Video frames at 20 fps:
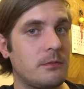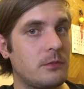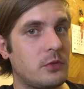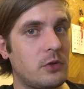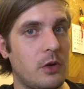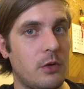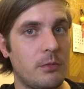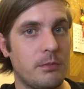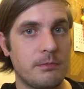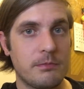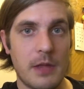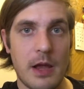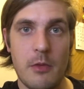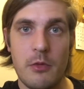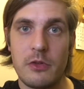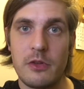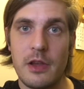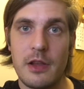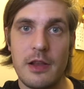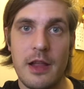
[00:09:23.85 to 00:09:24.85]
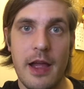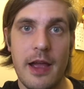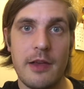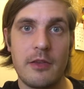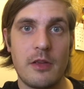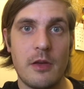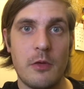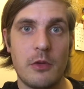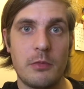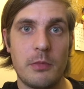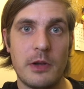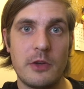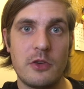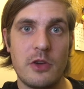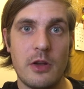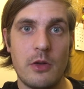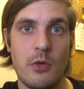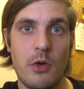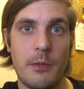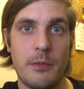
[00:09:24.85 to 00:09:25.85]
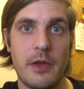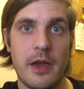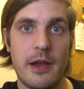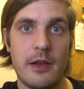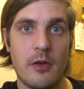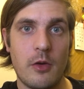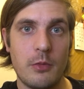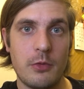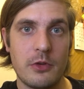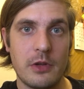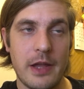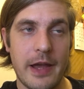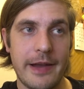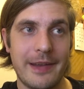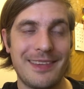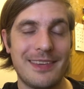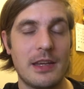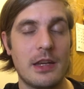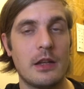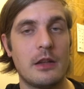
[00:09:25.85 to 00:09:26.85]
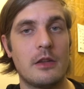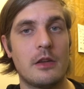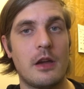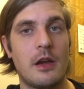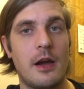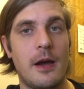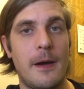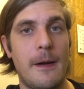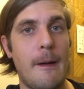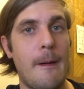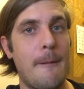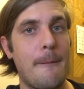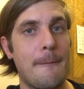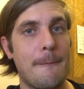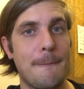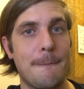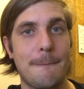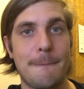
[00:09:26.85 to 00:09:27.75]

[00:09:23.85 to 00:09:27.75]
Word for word: so that was it guys that was my channel update hope you liked it um,